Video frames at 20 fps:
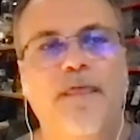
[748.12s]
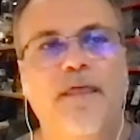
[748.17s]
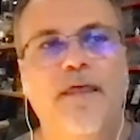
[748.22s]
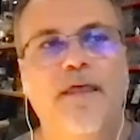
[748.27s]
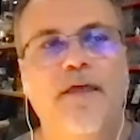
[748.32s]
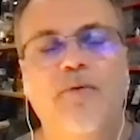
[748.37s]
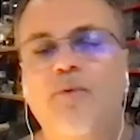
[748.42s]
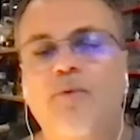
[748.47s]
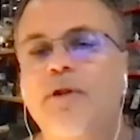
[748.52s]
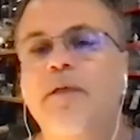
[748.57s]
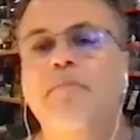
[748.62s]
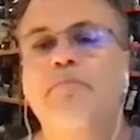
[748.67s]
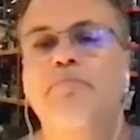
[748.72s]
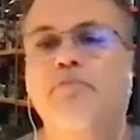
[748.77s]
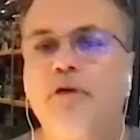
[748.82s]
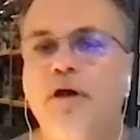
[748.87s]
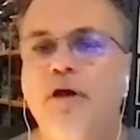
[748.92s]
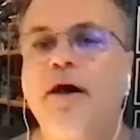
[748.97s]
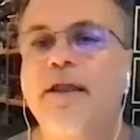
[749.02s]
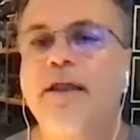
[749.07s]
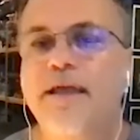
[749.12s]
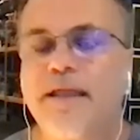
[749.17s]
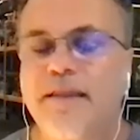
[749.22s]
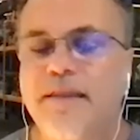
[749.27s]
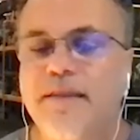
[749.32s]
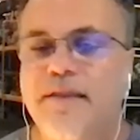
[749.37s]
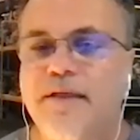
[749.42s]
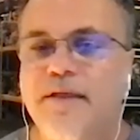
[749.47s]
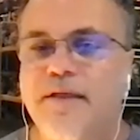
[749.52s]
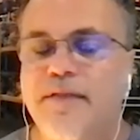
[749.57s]
it really brought
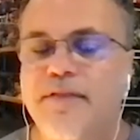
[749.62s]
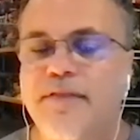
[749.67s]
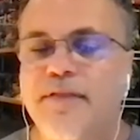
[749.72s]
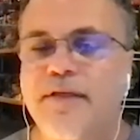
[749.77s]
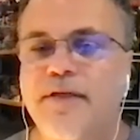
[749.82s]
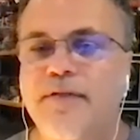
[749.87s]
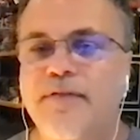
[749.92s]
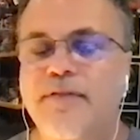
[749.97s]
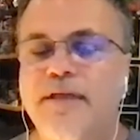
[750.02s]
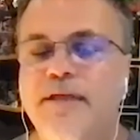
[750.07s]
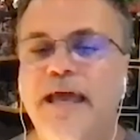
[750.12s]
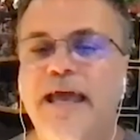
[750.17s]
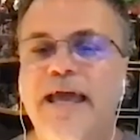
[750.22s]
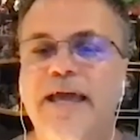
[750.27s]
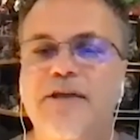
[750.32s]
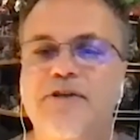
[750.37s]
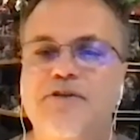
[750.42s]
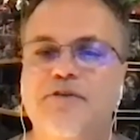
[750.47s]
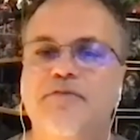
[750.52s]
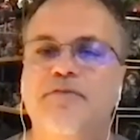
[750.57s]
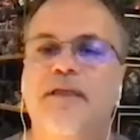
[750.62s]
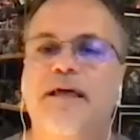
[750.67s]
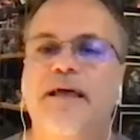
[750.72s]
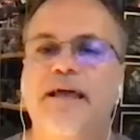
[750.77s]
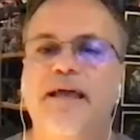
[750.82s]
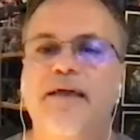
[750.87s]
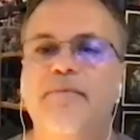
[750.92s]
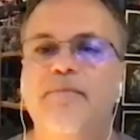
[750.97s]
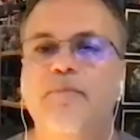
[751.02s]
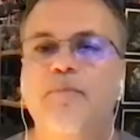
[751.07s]
in the, the, the age of
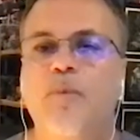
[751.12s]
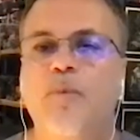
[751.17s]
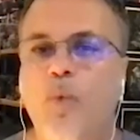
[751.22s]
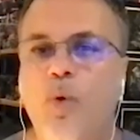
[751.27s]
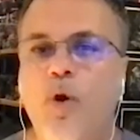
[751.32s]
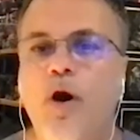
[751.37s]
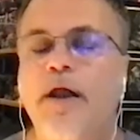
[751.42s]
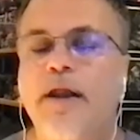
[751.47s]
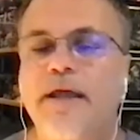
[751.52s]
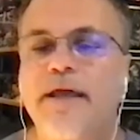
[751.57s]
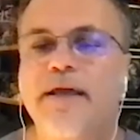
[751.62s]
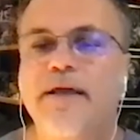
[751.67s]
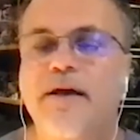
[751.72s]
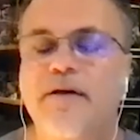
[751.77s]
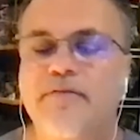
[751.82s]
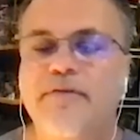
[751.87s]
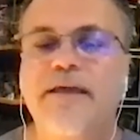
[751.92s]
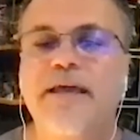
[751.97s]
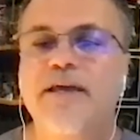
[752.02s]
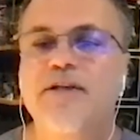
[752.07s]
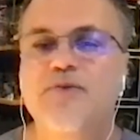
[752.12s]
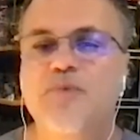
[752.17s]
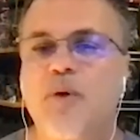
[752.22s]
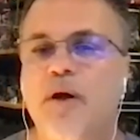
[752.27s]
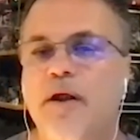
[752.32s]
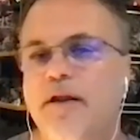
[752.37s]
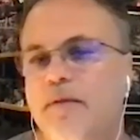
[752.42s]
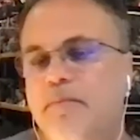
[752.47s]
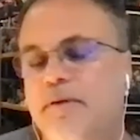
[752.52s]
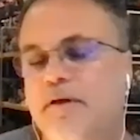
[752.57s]
like wanting of kids
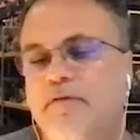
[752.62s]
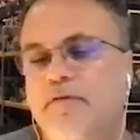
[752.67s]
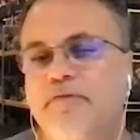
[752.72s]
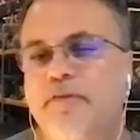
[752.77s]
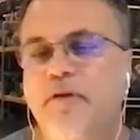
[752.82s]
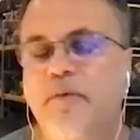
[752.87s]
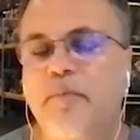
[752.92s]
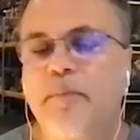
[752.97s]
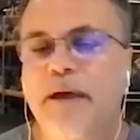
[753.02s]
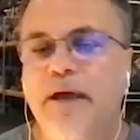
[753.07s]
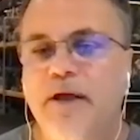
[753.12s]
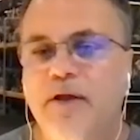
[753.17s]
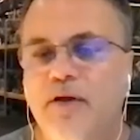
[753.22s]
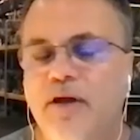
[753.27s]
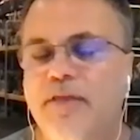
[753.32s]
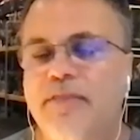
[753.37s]
wanting to be a filmmaker.